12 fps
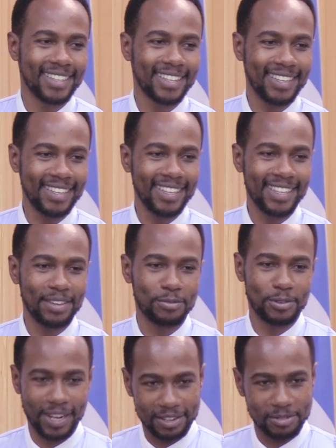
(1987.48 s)
If
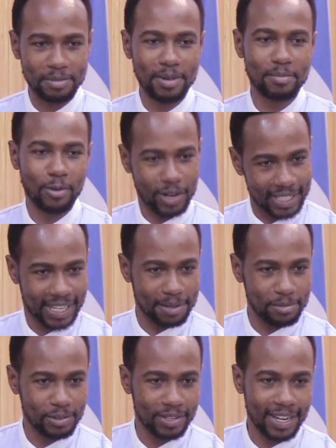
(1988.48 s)
you can remember, what
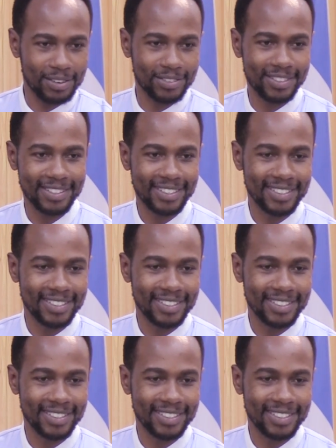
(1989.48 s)
came you down?